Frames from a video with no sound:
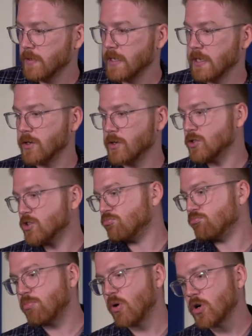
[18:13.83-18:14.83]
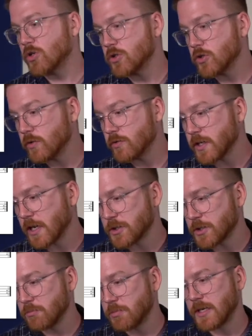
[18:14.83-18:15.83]
here's bar 2 of
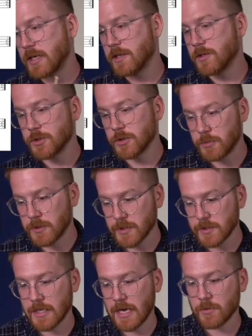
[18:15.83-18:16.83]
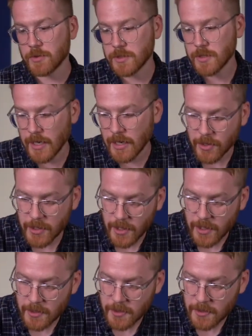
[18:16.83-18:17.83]
section B, just because that was the area
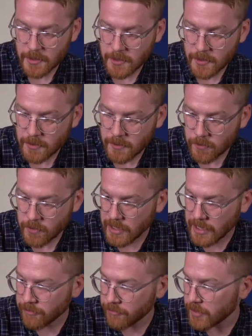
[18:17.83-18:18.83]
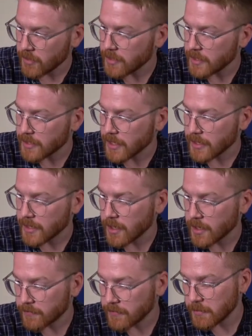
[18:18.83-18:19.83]
where I felt like I got
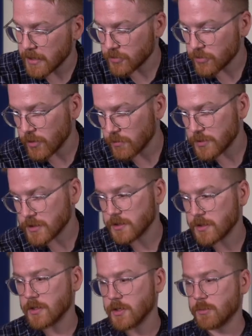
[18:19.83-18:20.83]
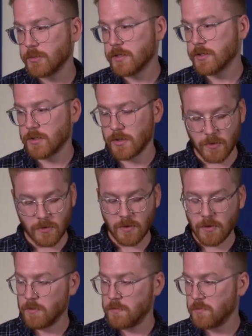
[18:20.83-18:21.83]
off the metronome just a little bit. So
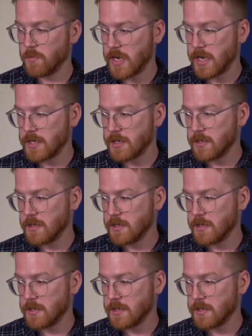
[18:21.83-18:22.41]
right,